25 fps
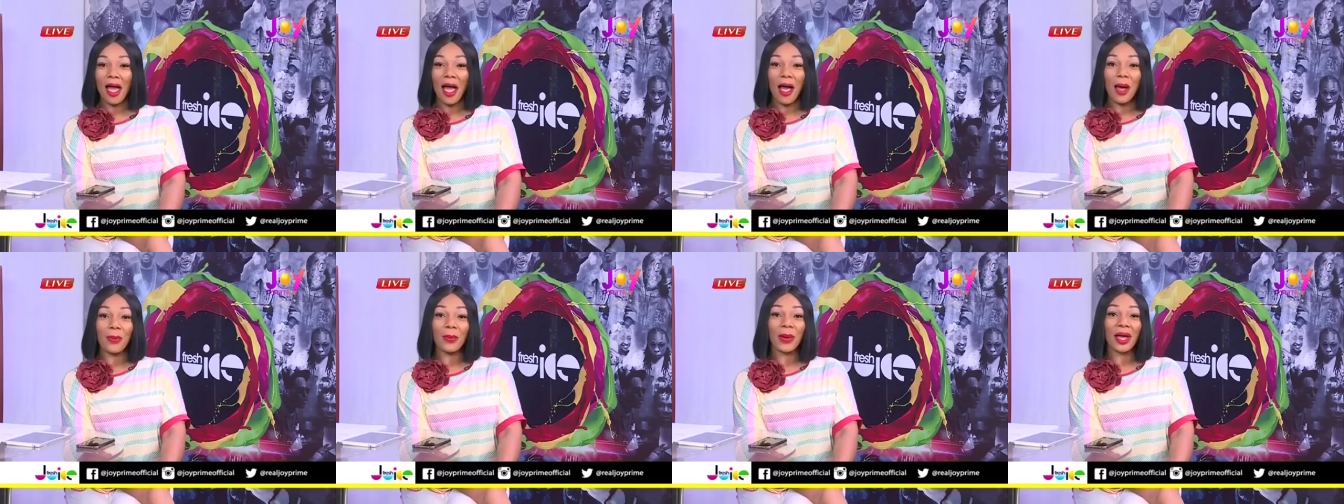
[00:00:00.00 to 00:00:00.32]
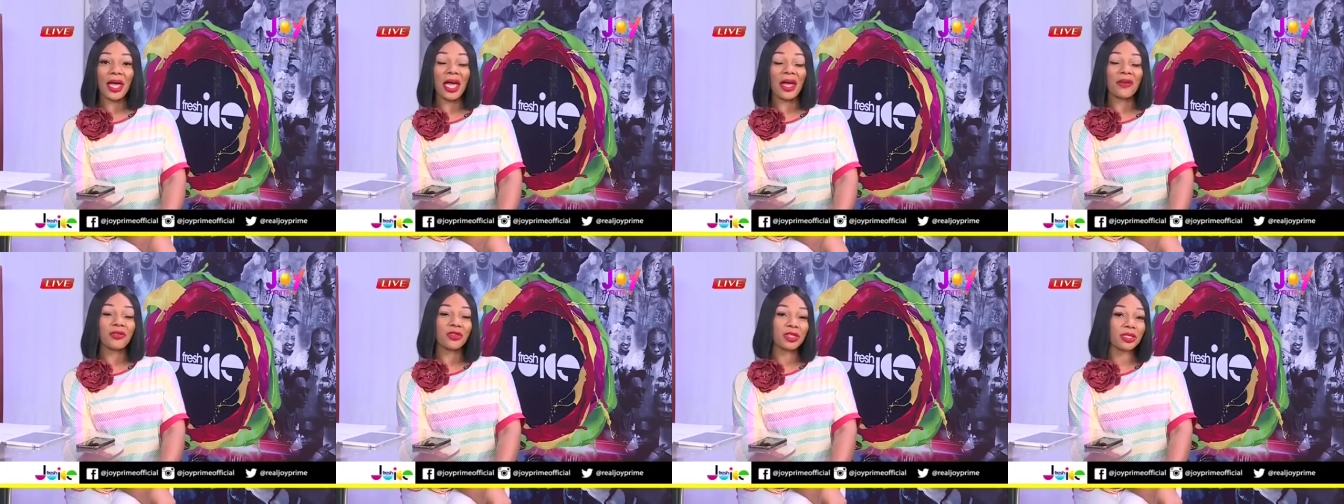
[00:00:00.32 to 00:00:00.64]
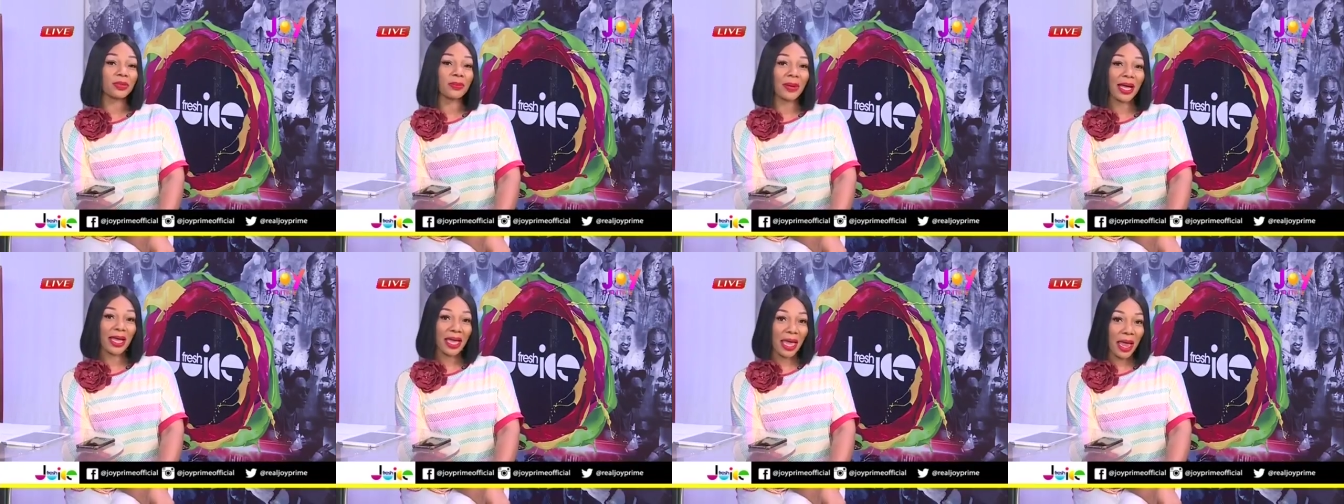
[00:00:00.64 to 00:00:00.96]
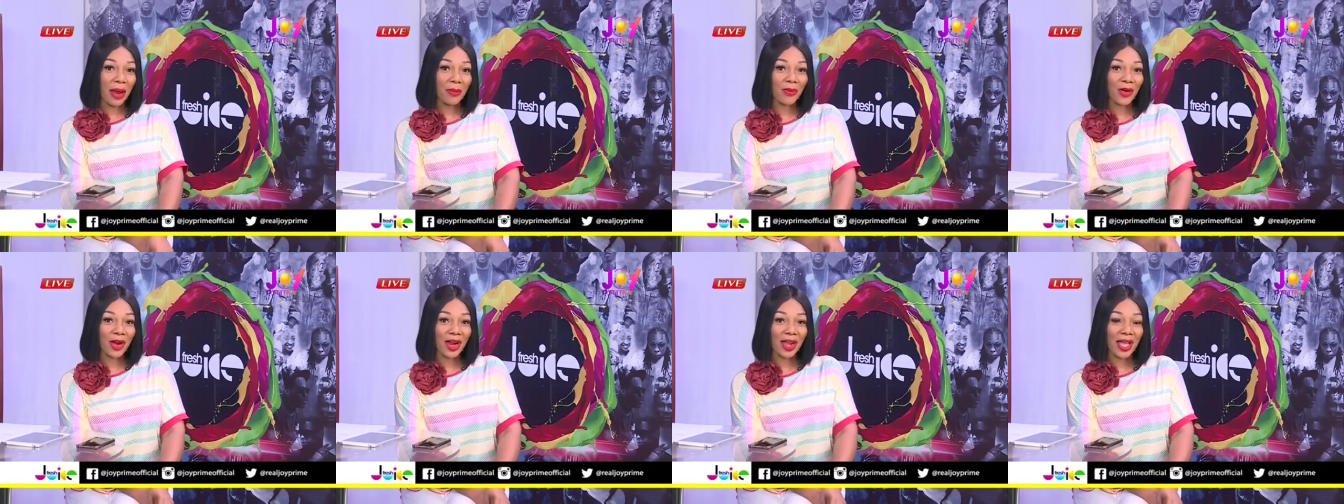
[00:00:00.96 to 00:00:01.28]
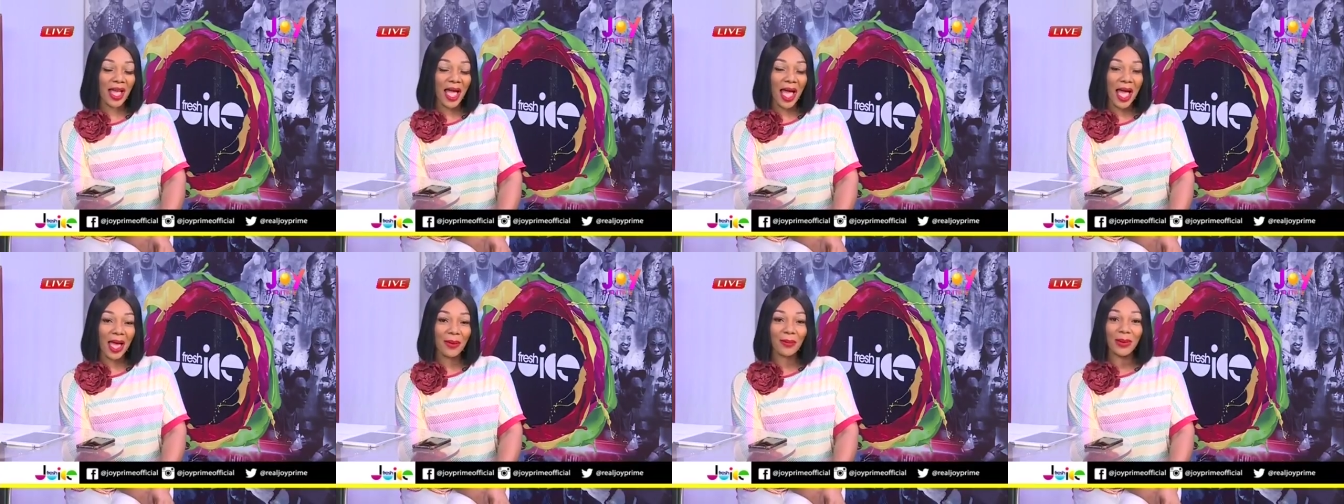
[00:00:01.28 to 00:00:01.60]
Uh, McAfee's my camera
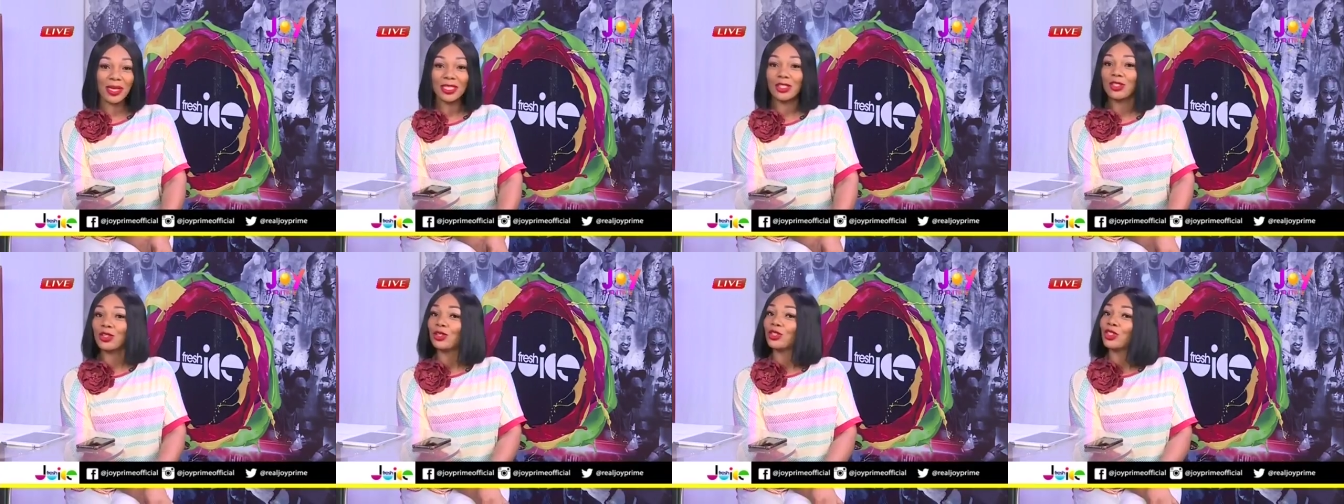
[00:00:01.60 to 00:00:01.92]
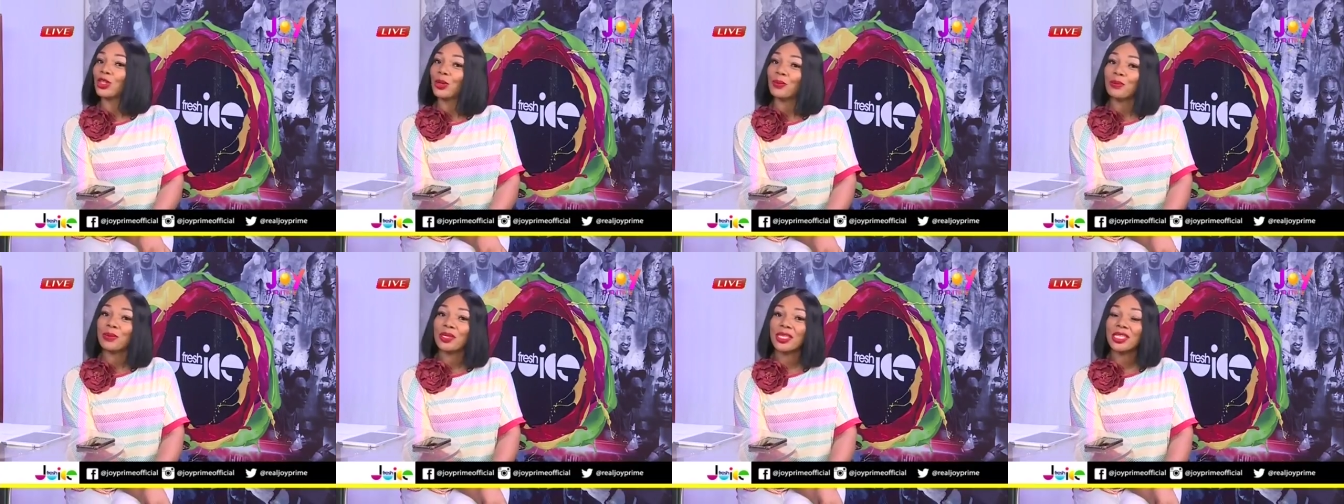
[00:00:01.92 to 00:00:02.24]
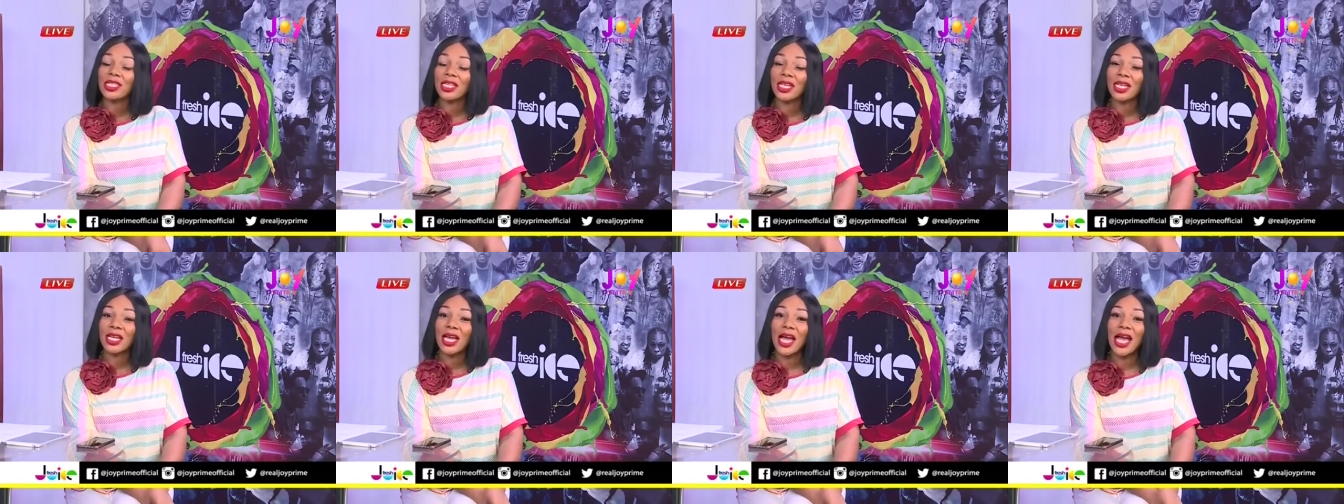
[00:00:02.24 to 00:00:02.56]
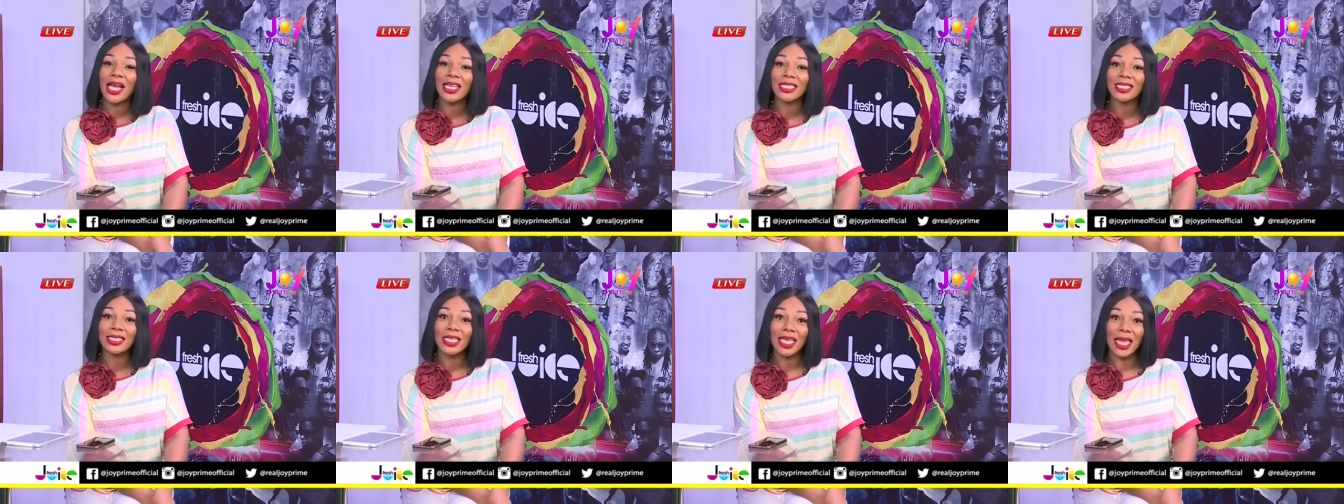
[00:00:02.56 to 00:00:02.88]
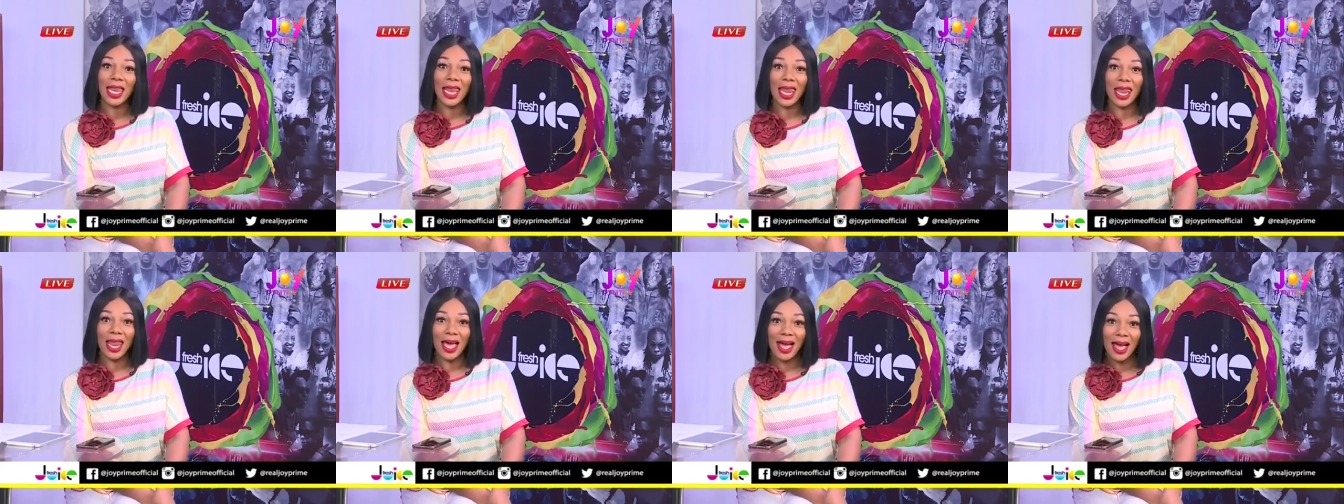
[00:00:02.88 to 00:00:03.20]
guy. My social media guy,
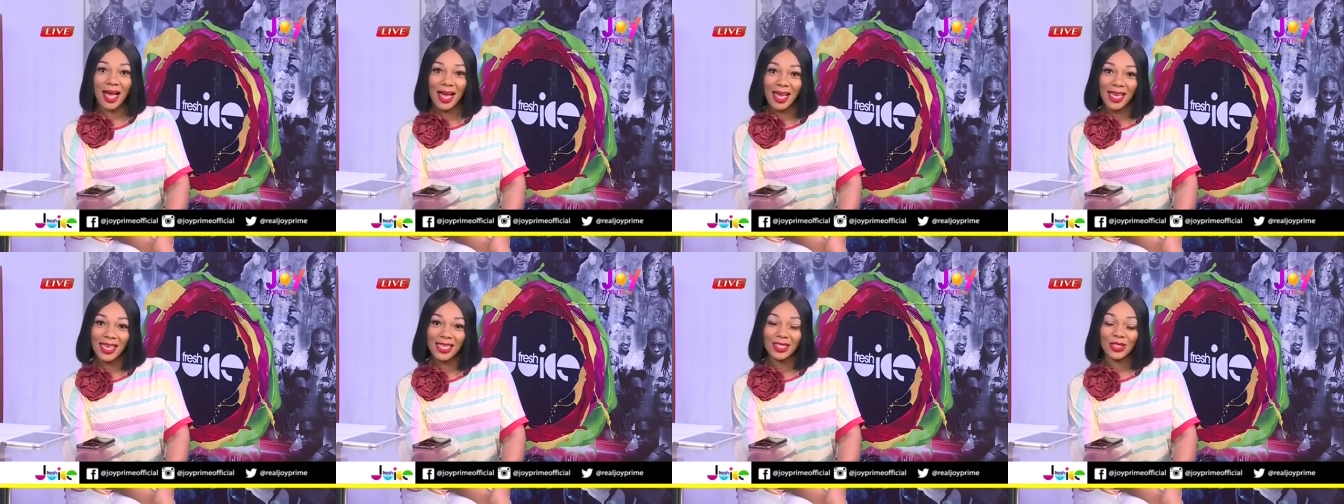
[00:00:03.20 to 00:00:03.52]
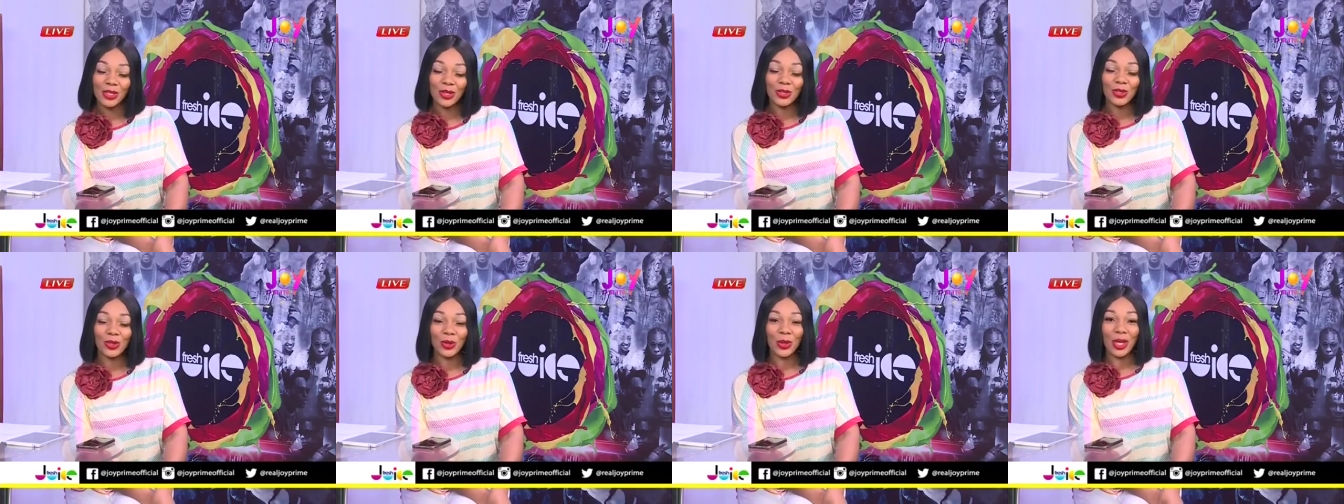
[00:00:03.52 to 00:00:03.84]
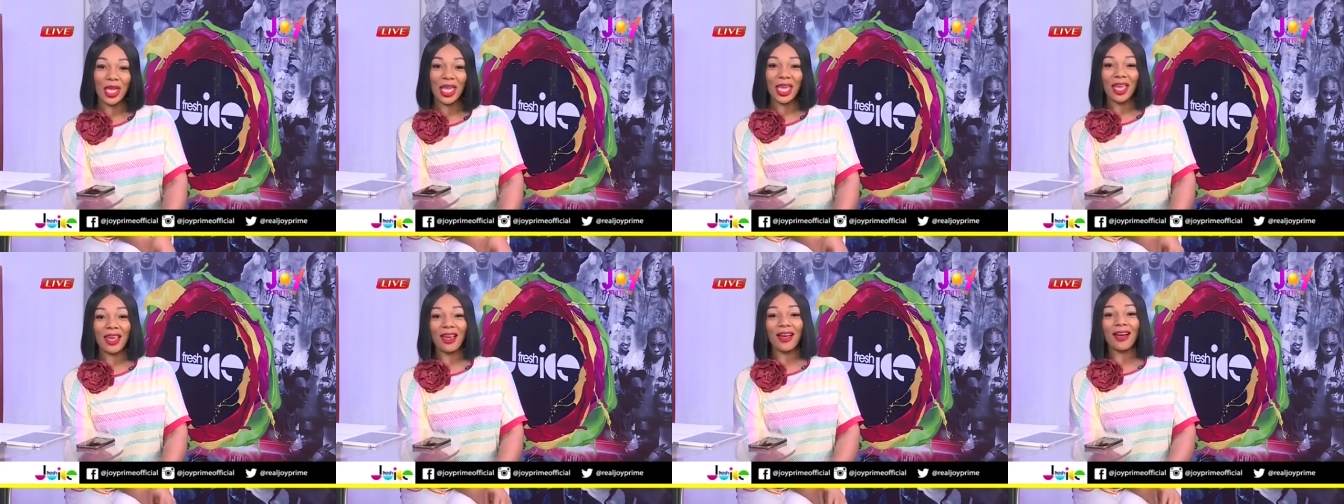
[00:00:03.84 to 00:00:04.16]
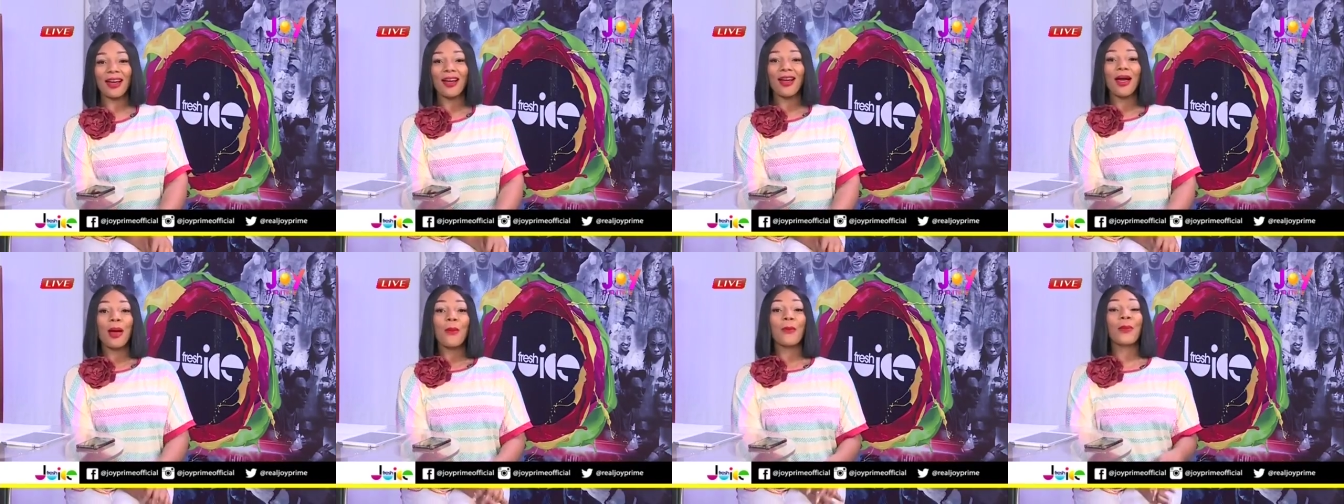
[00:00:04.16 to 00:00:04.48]
Della, is also here.